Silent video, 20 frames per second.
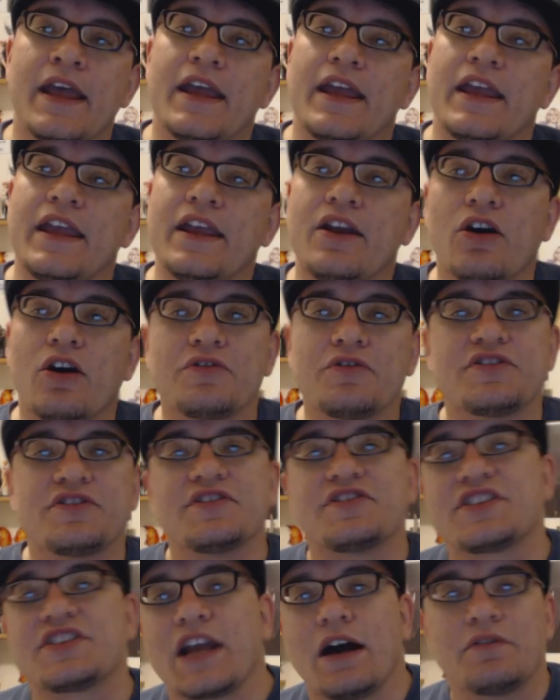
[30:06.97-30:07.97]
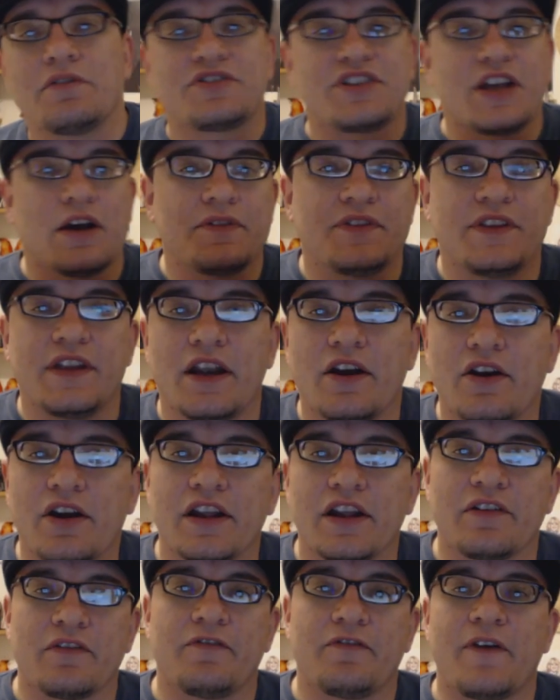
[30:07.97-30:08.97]
He goes and scouts out the
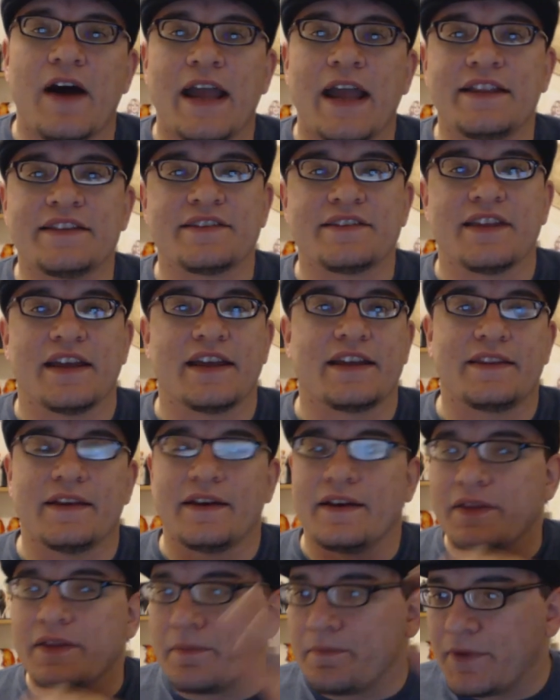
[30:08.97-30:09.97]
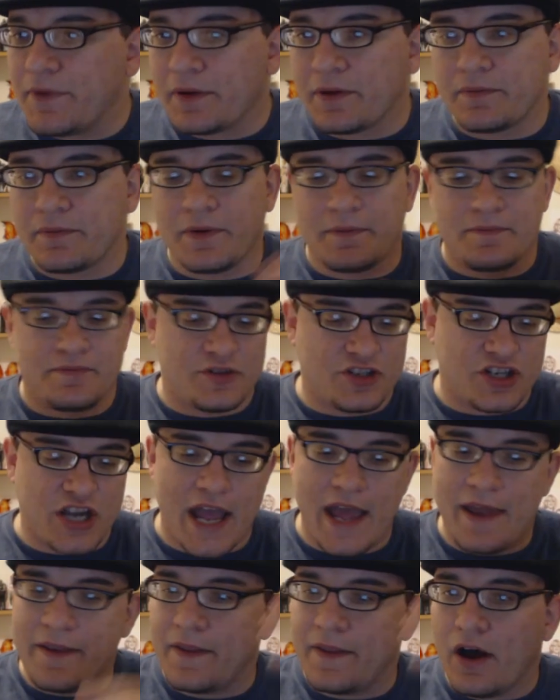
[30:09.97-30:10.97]
area and finds like the the, the, the
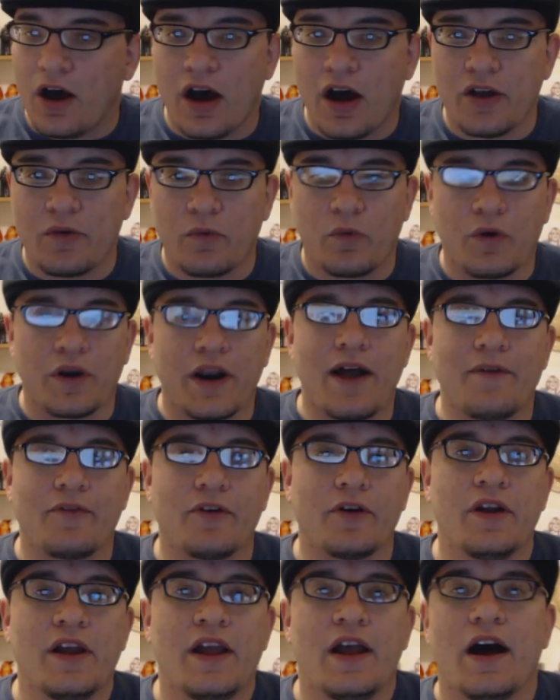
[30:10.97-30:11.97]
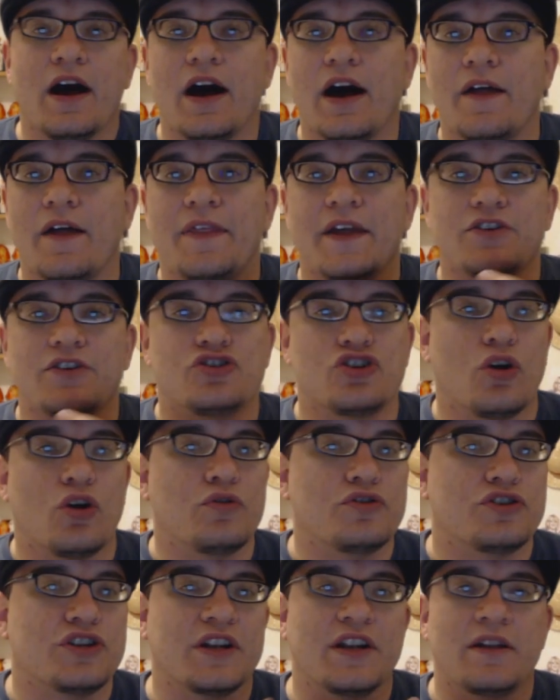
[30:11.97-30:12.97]
shed, the hut, whatever uh, that
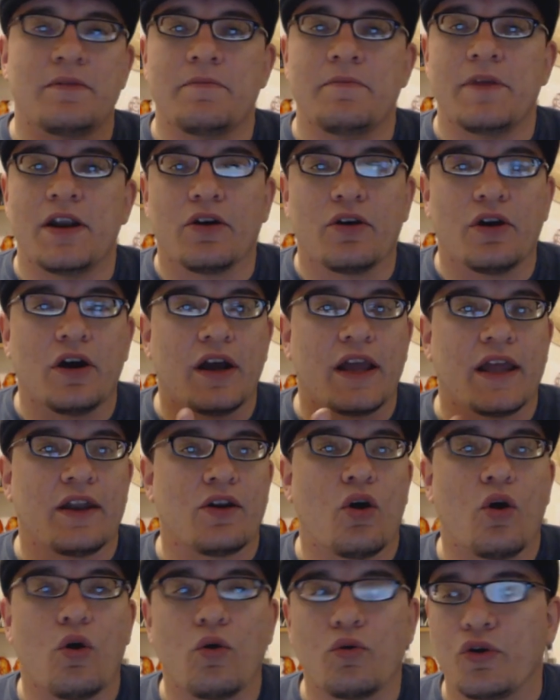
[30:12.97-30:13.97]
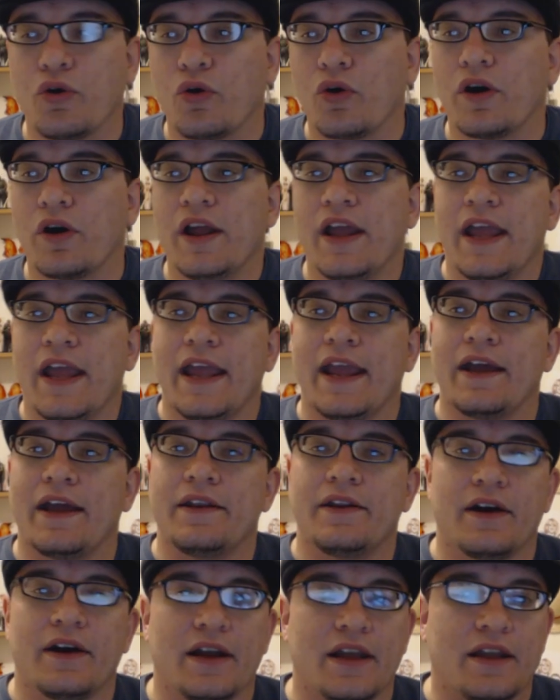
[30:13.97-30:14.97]
Jojen and Meera and Hodor
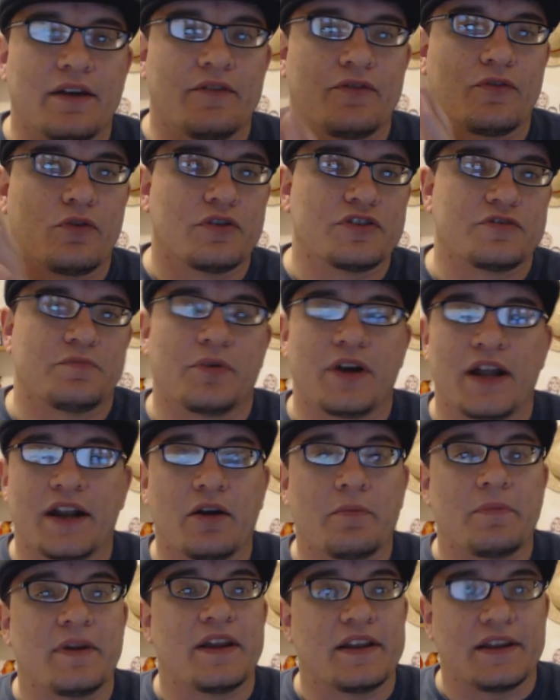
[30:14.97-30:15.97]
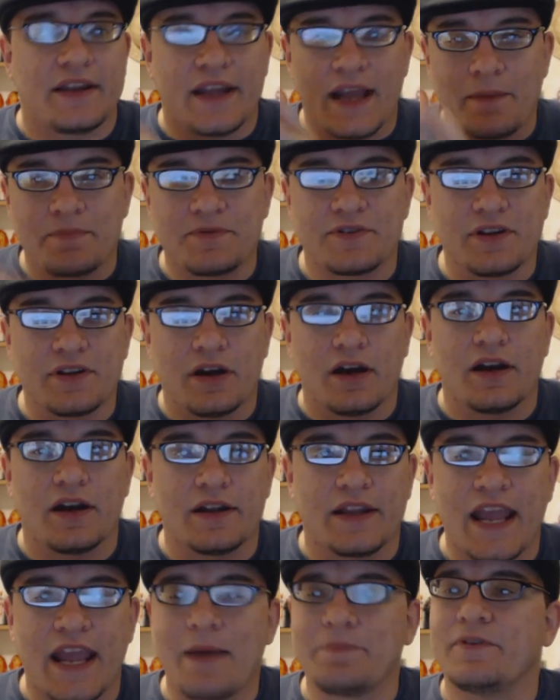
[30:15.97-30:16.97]
and uh, and of course Bran are being kept uh,
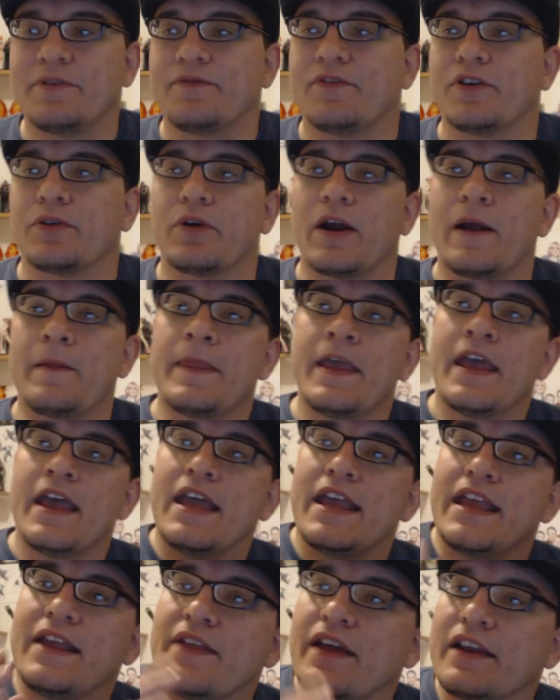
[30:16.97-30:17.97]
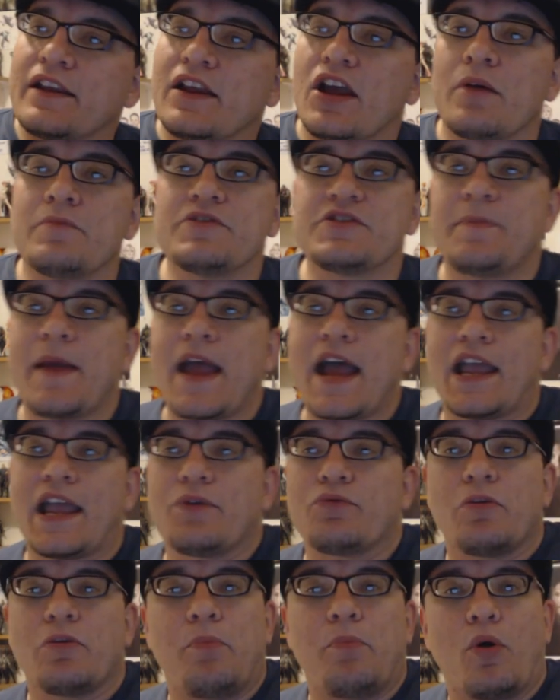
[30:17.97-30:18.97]
captive in. Right. He then comes back
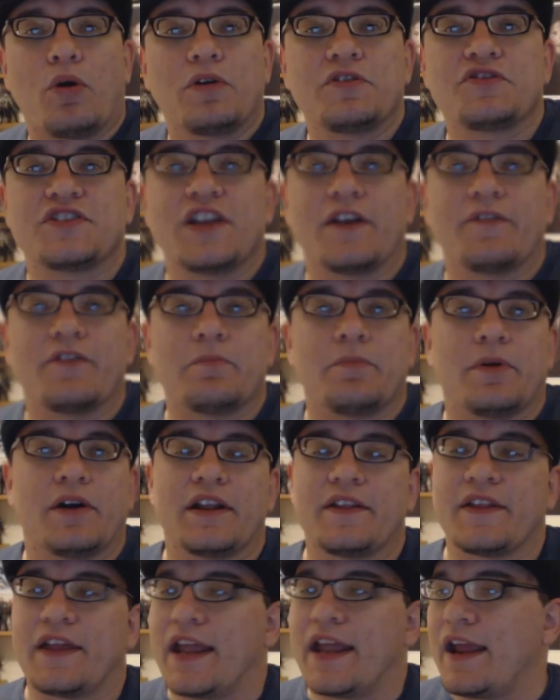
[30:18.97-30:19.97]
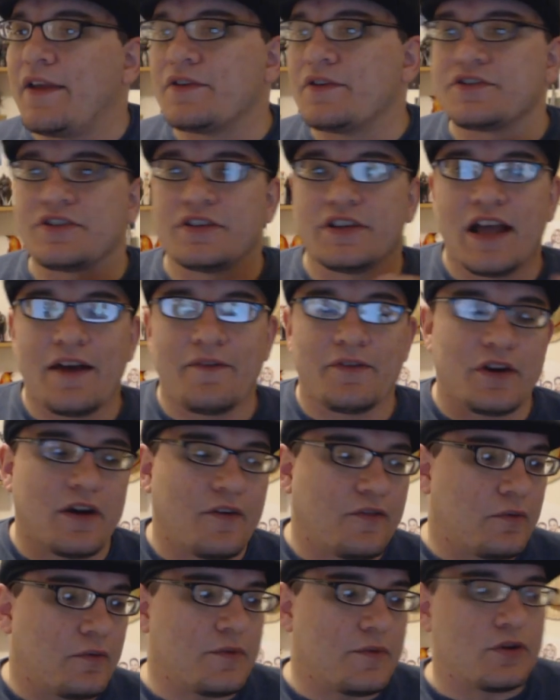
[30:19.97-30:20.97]
and reports to everybody that hey, there's eleven
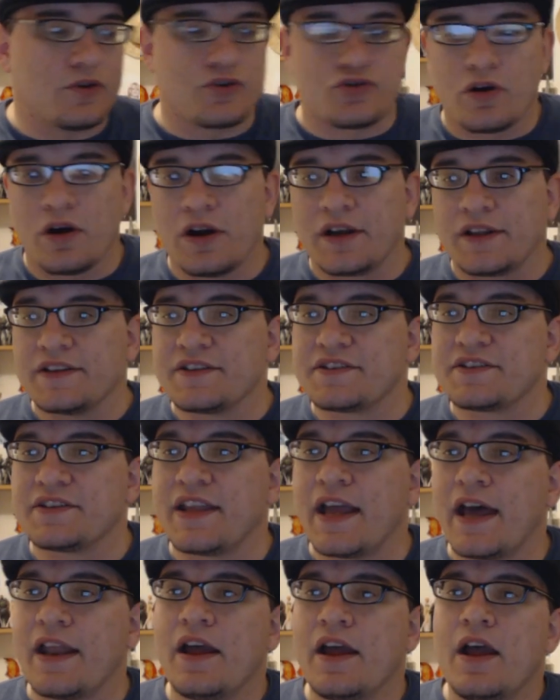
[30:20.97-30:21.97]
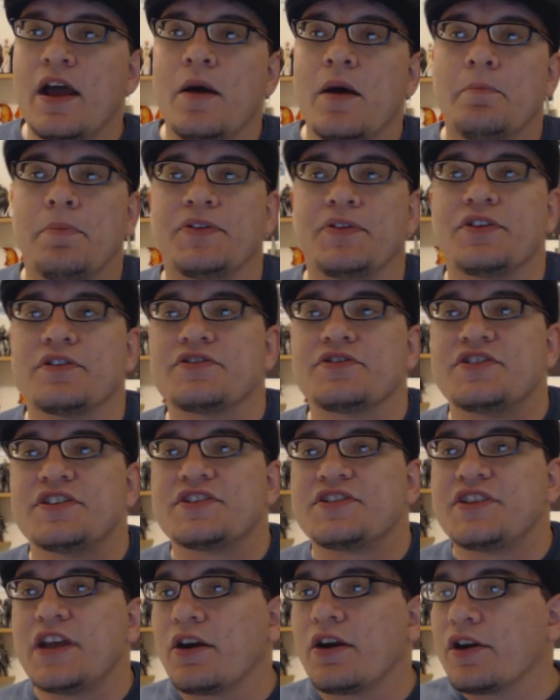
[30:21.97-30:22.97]
of them. They're drunk, this and that. But there's
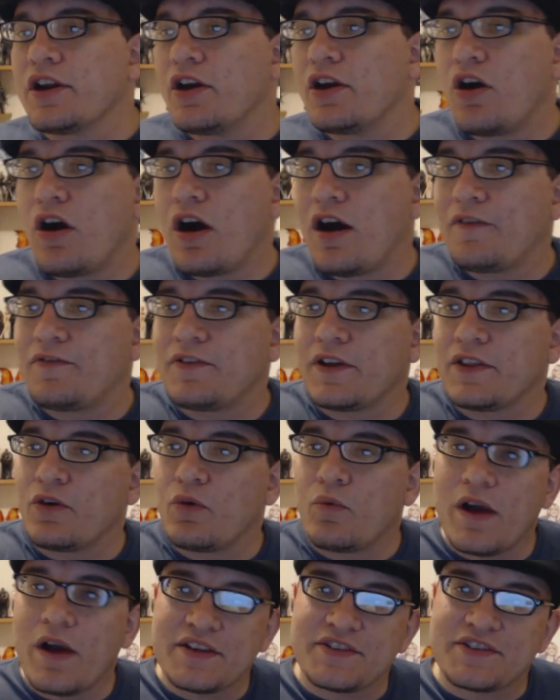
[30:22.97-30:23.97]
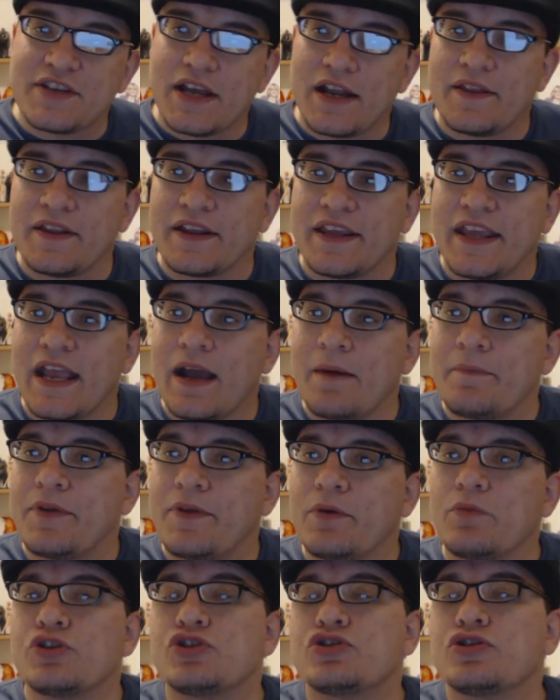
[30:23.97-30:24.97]
this area off on the west side of the camp
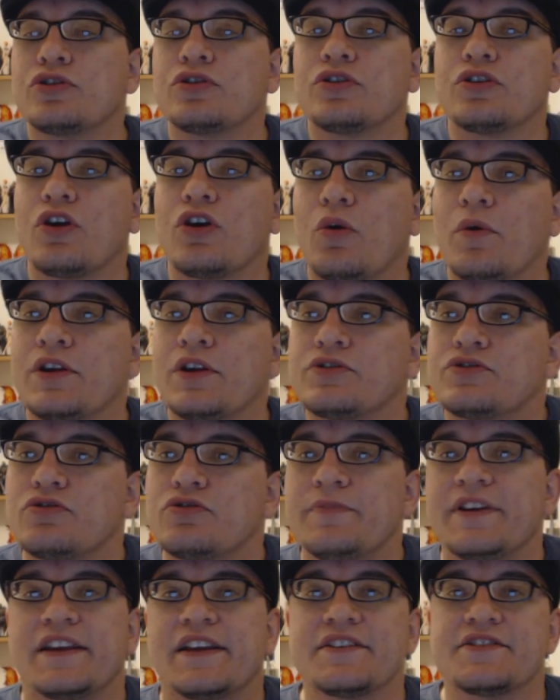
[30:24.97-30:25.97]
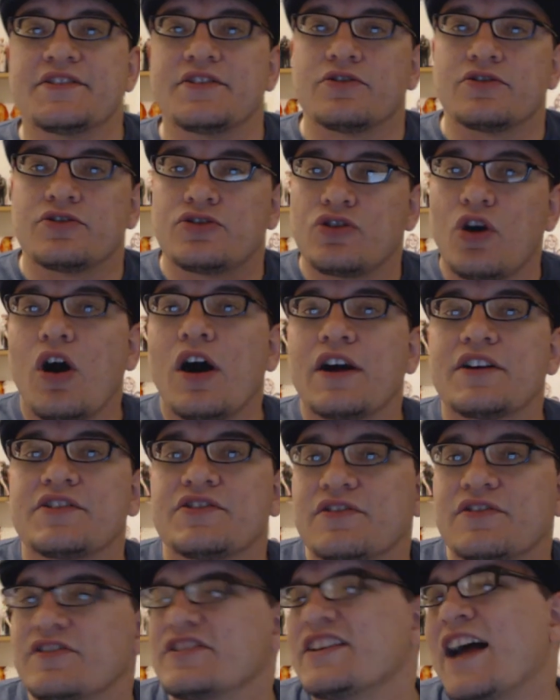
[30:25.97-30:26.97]
that we shouldn't go into because there's dogs
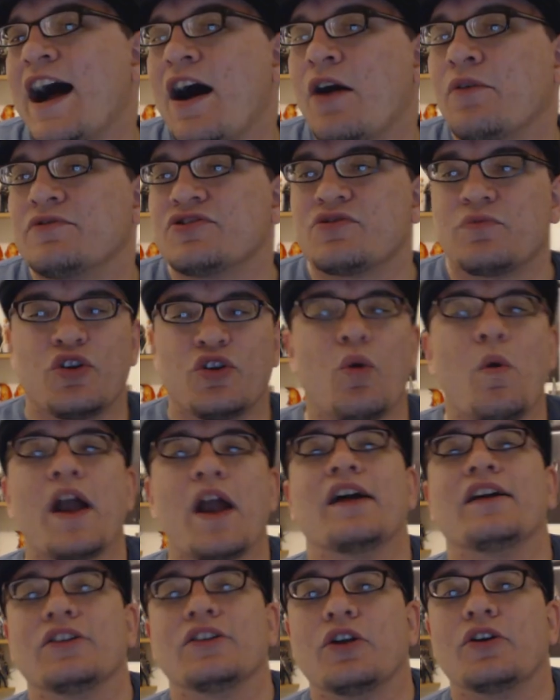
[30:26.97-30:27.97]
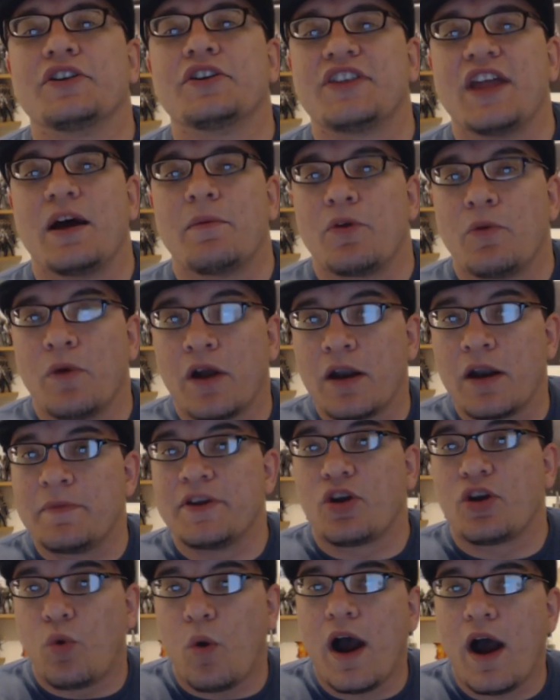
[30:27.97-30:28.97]
there, there's hounds, and we don't want to alert them. We want to be
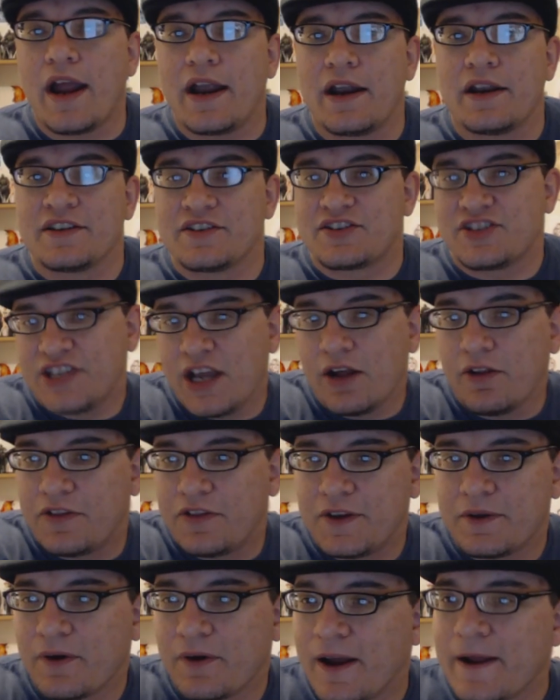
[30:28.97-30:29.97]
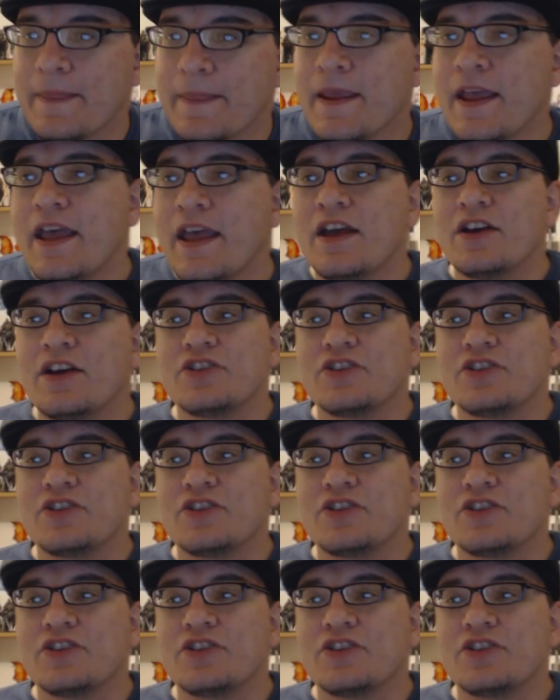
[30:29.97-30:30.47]
quiet and stealthy, right?